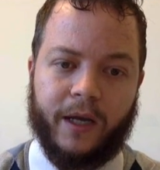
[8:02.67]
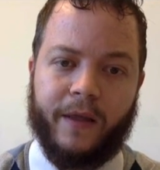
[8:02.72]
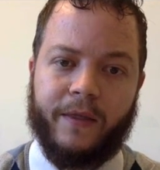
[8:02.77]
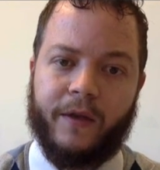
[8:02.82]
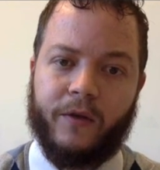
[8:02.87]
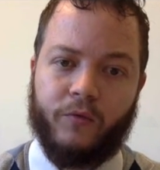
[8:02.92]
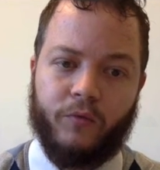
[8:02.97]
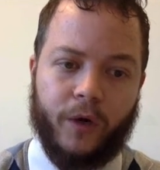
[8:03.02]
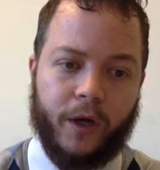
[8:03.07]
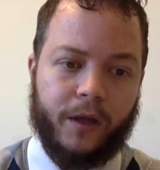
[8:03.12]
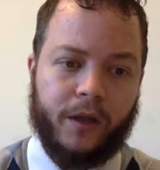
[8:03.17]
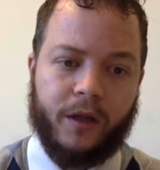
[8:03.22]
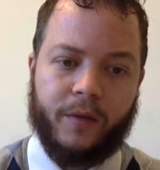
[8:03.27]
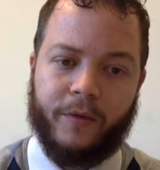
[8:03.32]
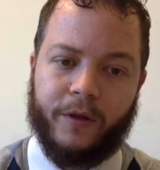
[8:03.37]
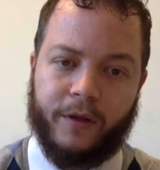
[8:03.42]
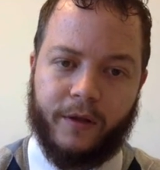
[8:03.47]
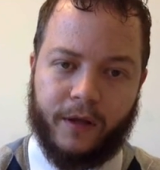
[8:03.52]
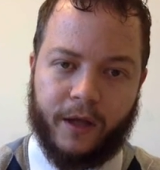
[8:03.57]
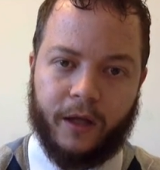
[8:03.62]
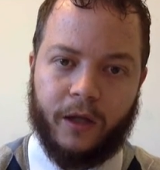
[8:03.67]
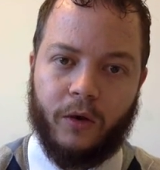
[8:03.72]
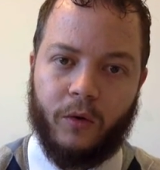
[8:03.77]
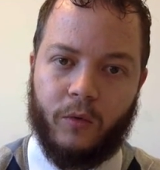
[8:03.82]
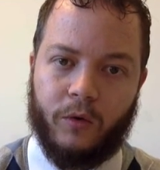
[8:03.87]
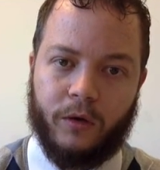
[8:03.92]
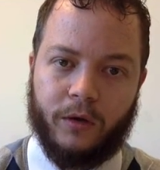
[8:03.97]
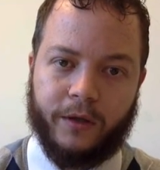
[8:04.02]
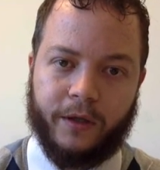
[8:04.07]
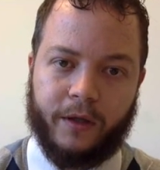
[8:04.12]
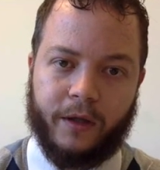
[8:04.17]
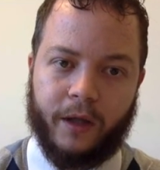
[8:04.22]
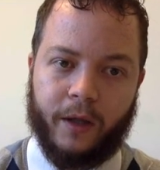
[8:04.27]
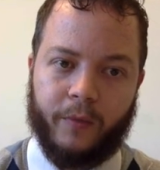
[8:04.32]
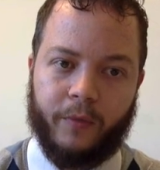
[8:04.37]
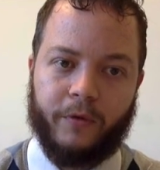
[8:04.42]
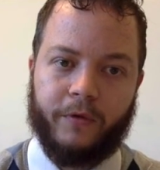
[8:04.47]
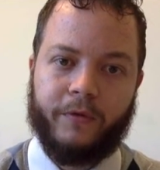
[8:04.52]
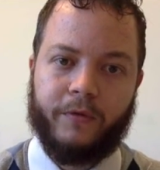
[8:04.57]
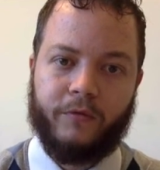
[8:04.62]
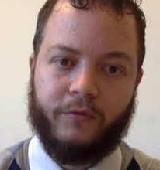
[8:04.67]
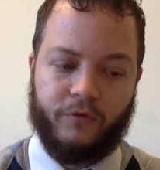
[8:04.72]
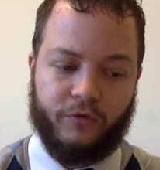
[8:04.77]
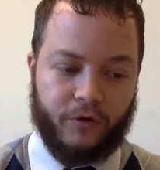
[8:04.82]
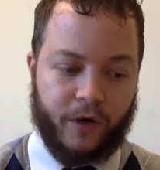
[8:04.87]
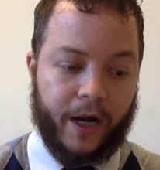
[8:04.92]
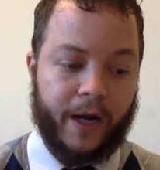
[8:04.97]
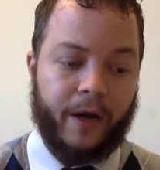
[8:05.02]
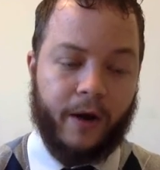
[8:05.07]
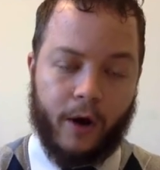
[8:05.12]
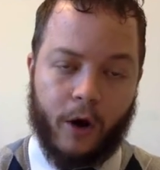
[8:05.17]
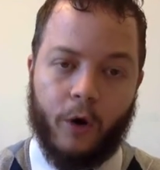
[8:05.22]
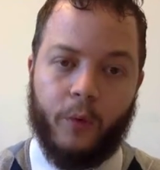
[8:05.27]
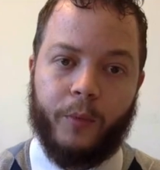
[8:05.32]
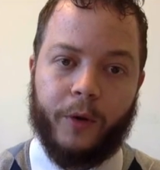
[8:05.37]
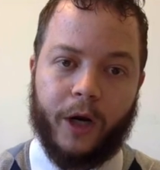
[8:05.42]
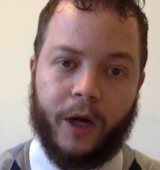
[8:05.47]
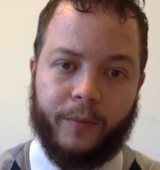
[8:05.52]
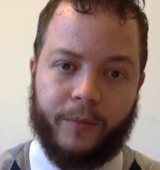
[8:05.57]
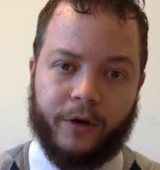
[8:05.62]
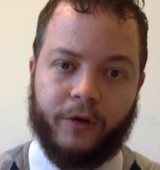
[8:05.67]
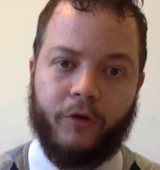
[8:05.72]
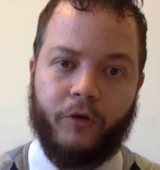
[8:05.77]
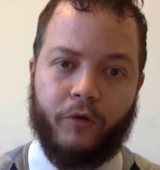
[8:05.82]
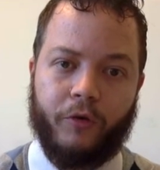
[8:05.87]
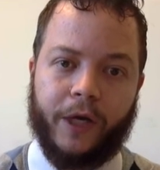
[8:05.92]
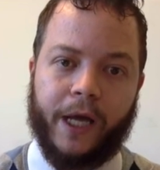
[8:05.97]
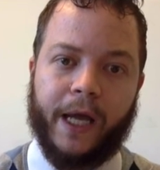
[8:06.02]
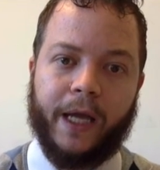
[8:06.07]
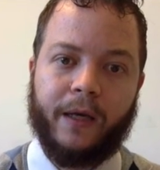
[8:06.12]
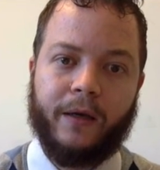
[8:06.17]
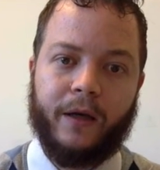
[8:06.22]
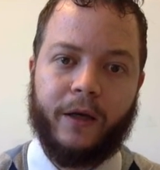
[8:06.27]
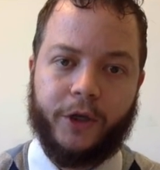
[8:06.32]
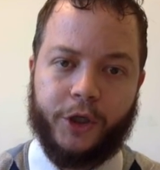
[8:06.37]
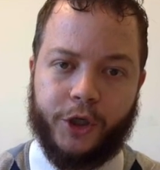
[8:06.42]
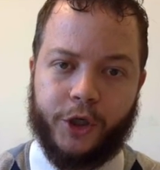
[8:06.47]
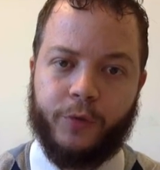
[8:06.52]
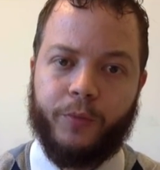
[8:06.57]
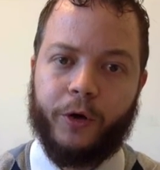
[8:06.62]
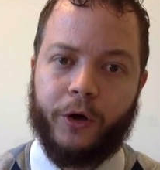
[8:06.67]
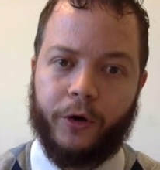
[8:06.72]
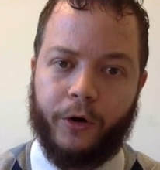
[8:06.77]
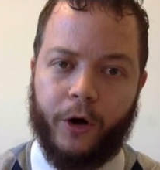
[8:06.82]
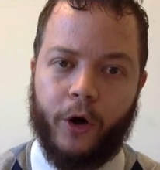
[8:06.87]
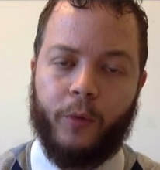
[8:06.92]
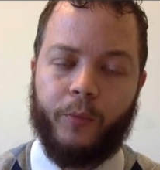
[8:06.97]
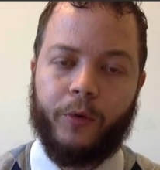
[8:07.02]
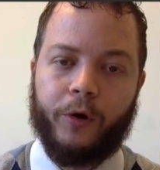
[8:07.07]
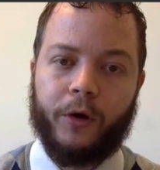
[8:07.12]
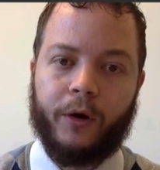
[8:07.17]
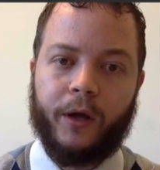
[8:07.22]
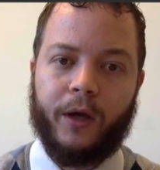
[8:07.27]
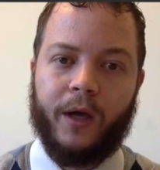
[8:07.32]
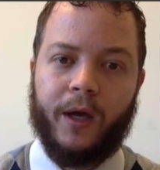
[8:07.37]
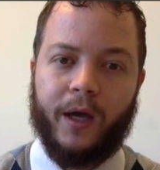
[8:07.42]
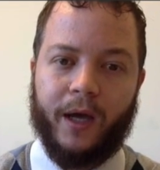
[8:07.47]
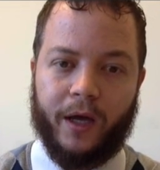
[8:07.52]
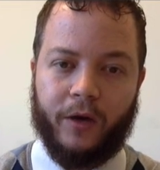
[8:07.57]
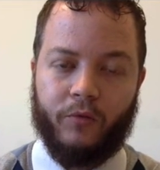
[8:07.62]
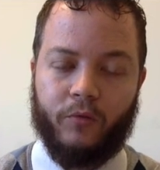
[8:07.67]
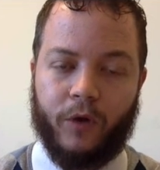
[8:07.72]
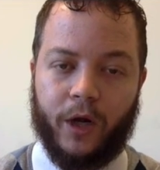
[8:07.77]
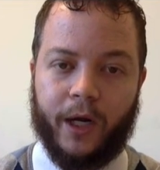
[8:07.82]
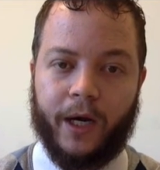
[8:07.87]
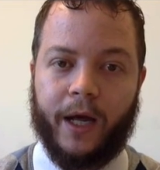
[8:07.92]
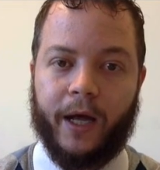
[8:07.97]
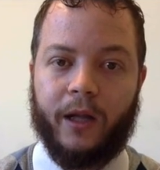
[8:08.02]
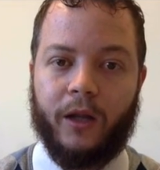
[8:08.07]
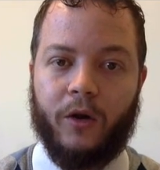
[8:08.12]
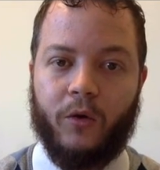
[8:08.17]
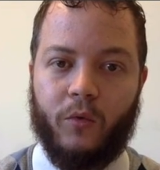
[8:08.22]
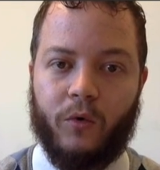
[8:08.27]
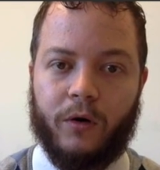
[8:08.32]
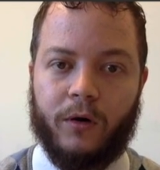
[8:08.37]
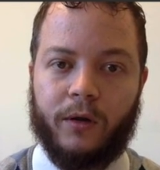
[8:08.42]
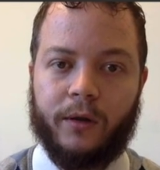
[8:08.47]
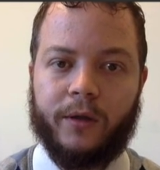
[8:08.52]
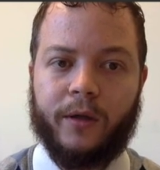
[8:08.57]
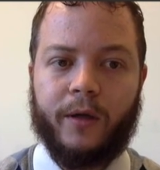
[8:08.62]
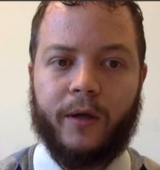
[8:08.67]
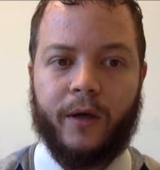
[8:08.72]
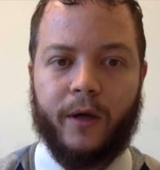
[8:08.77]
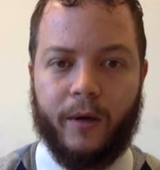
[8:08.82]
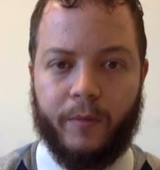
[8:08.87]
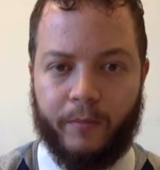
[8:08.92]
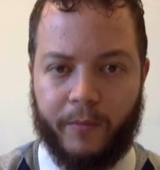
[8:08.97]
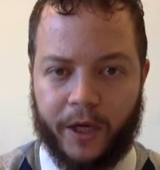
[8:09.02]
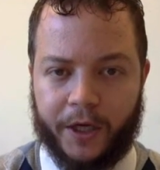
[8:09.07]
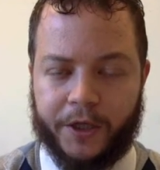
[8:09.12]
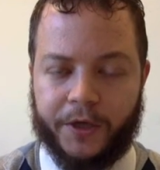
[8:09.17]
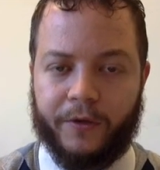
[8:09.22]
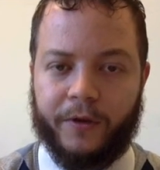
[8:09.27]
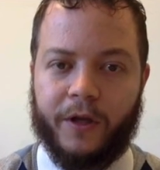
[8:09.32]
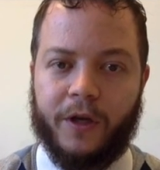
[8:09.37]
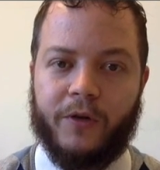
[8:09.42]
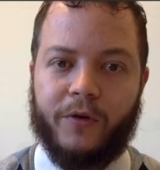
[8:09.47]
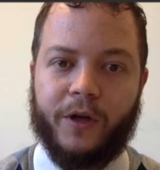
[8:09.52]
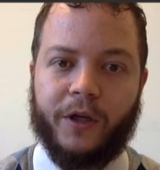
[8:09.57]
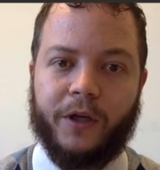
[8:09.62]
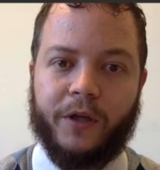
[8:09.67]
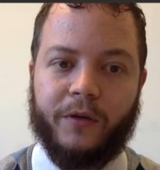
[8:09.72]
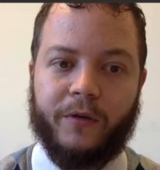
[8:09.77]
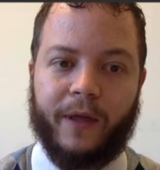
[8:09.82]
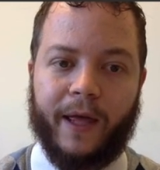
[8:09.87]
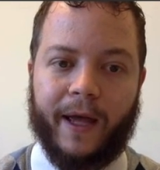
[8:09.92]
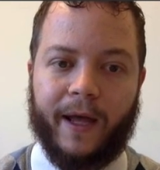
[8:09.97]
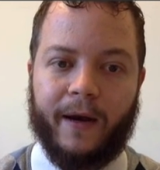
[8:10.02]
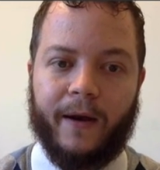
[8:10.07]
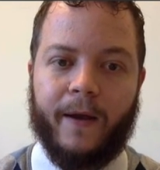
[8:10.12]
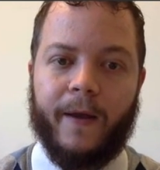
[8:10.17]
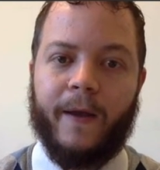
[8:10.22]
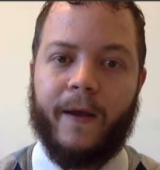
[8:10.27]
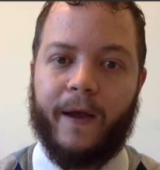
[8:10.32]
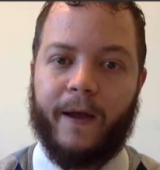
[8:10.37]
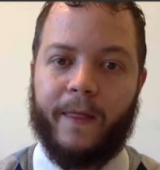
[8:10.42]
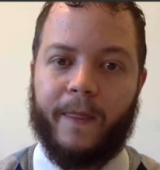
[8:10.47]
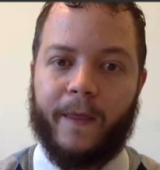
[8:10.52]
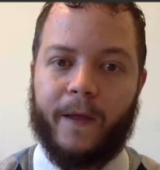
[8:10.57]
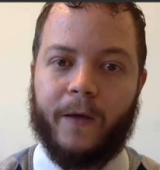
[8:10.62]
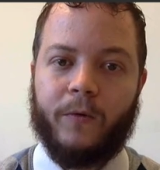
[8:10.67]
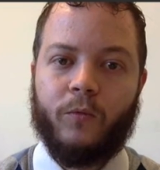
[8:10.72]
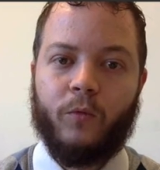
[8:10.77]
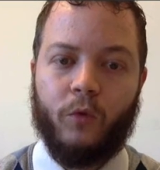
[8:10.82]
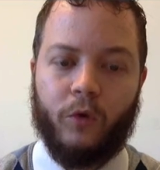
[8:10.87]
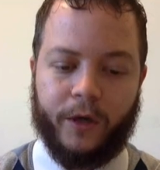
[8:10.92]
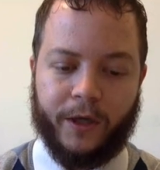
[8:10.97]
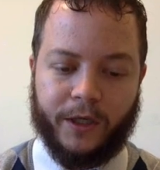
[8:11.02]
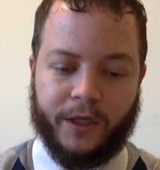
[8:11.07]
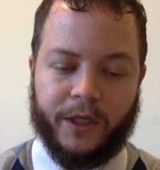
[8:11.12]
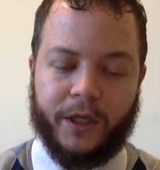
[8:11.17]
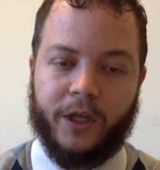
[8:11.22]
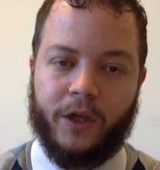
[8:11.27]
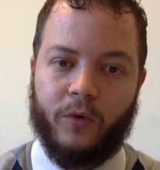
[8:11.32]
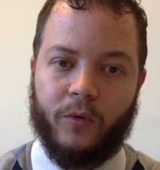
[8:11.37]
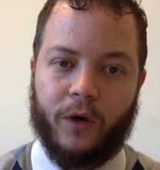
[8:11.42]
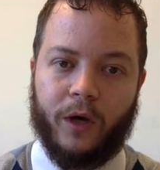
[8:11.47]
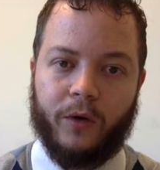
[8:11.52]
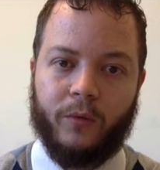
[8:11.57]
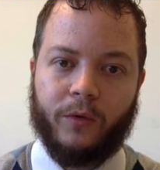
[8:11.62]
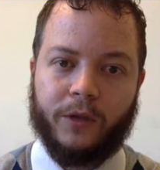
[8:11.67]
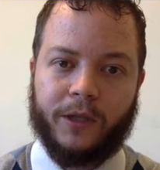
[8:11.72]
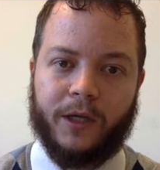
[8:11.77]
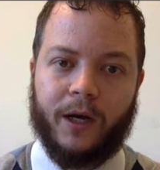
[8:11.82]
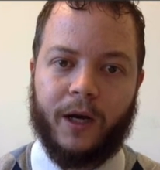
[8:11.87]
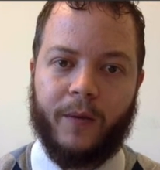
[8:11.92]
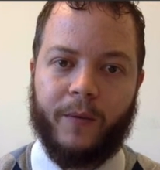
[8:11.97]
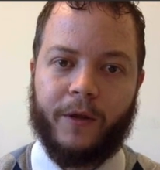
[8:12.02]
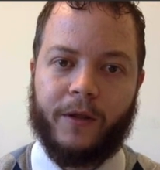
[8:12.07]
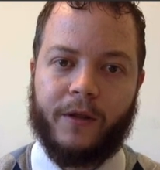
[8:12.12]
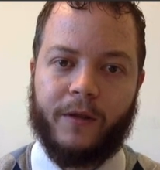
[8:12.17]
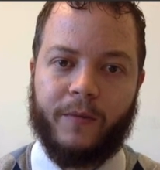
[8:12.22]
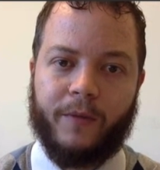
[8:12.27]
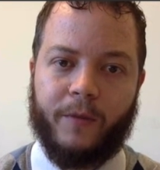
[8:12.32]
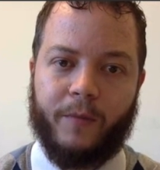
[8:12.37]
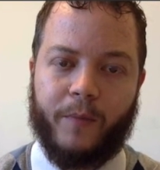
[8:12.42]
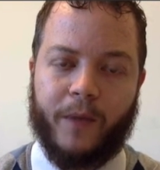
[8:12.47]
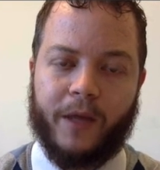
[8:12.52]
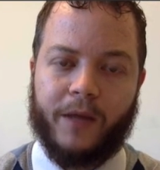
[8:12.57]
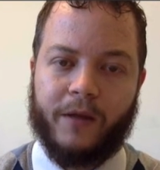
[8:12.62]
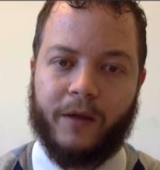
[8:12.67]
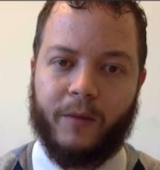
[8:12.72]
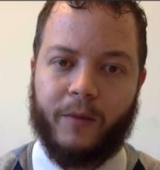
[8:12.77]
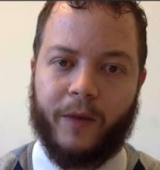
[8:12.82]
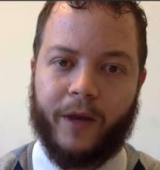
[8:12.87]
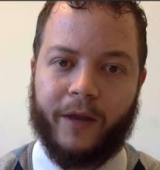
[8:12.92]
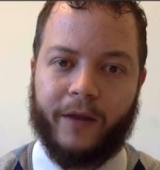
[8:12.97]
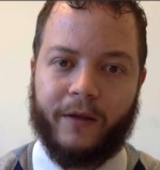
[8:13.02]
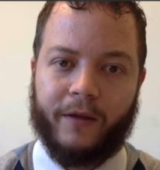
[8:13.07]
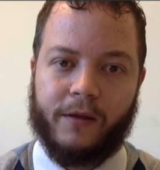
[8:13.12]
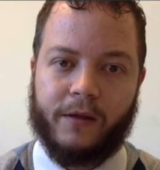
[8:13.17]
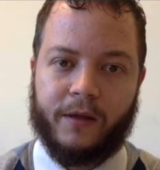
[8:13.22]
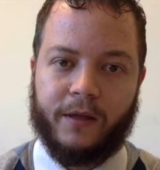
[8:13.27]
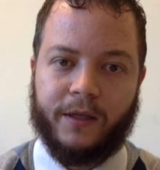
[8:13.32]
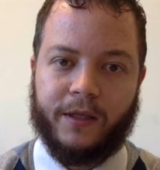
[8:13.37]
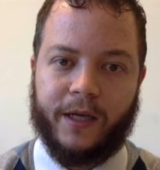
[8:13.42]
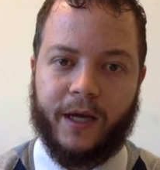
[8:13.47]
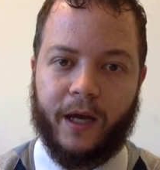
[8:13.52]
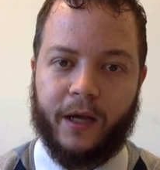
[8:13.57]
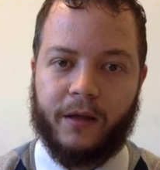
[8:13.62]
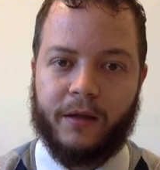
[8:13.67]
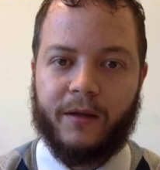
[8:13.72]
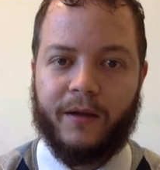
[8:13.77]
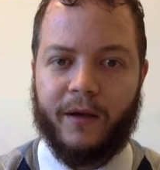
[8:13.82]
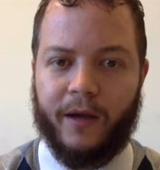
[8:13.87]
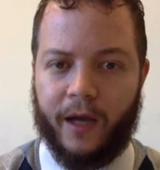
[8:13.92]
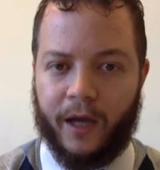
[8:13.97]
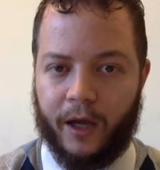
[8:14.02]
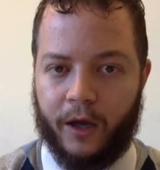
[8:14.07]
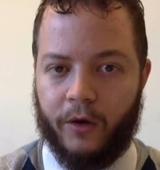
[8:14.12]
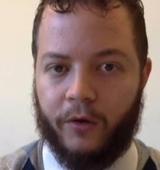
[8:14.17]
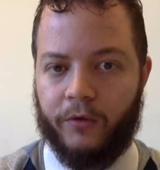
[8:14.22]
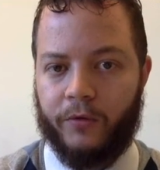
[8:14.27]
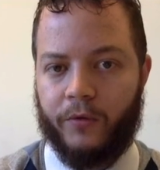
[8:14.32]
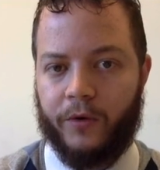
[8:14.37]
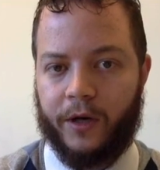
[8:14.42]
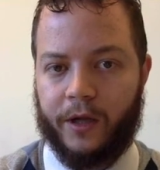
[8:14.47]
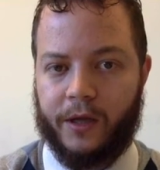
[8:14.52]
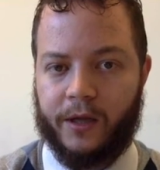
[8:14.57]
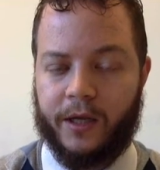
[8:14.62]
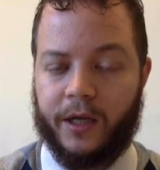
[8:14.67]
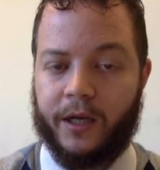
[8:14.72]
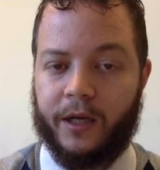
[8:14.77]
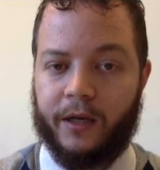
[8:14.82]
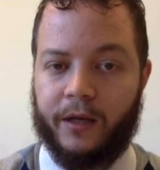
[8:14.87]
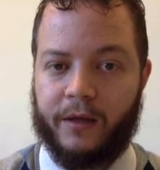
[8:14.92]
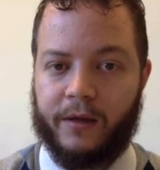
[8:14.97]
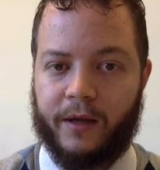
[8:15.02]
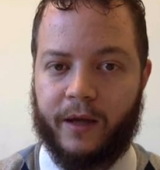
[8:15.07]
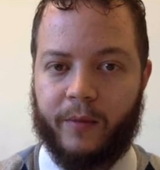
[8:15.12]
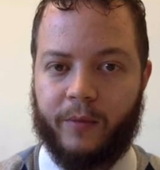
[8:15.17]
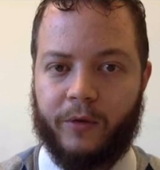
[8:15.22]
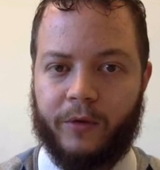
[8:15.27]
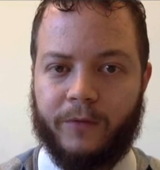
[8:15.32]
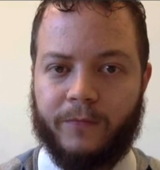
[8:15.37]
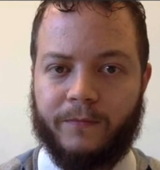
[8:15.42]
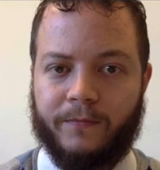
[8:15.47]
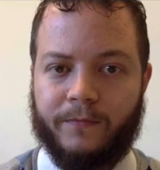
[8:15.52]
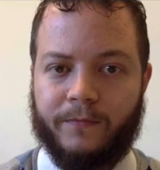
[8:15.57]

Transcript: And then run some of these Hello World examples. Try to open up and create a Jupyter notebook and run Hello World. Make sure that you can do that, and then we'll continue on. We'll talk about some of the basic Python syntax and go through an extended example.